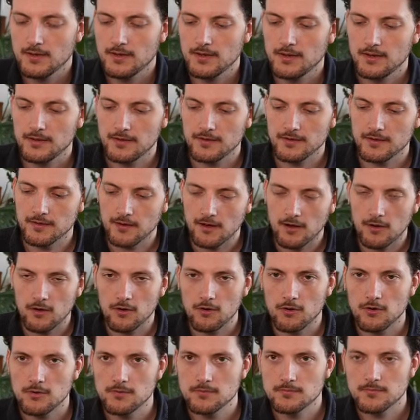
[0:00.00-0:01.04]
And
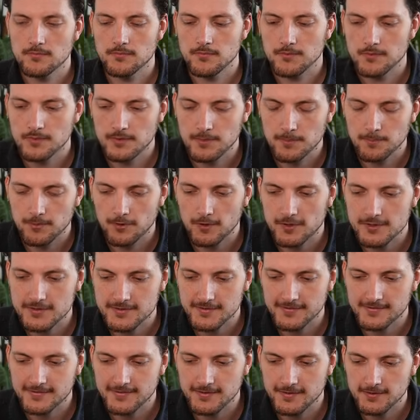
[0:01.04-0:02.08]
now the board
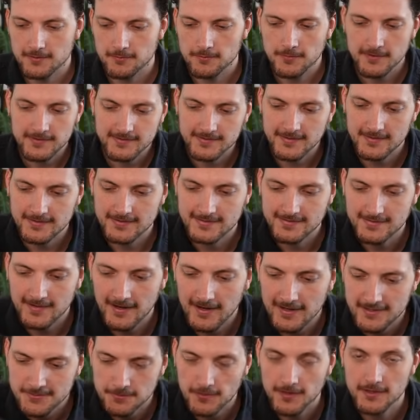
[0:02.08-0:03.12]
is in the reset
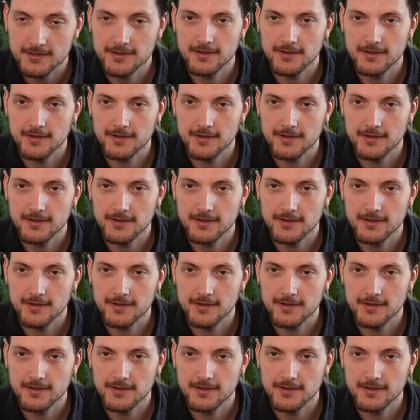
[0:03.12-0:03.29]
state where it